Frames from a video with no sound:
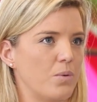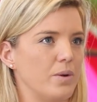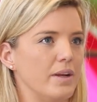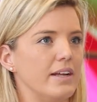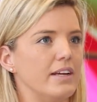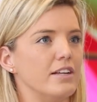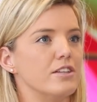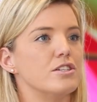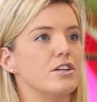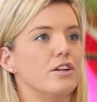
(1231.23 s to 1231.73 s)
We
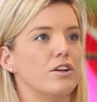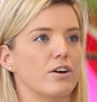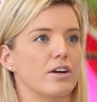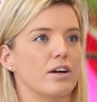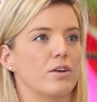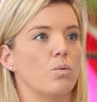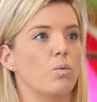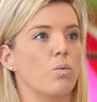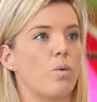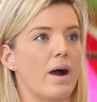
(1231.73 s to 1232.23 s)
need to
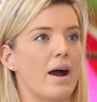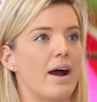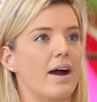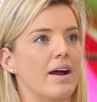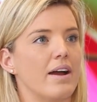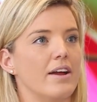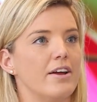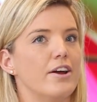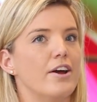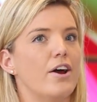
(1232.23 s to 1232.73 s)
look at
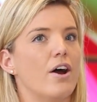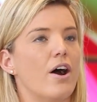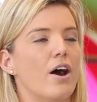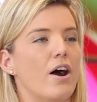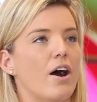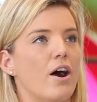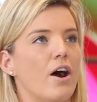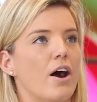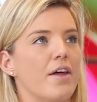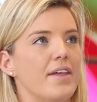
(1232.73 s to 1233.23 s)
why
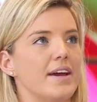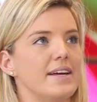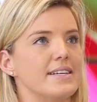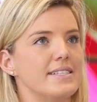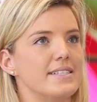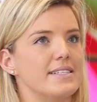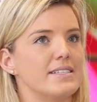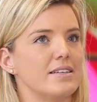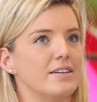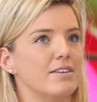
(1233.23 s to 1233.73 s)
are they
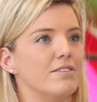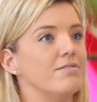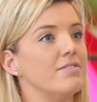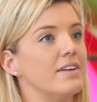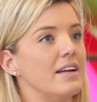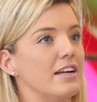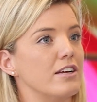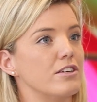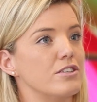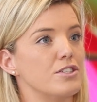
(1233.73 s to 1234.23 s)
still
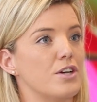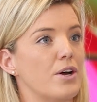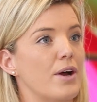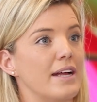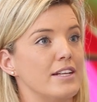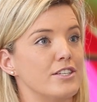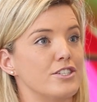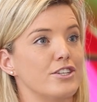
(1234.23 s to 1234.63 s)
feeling so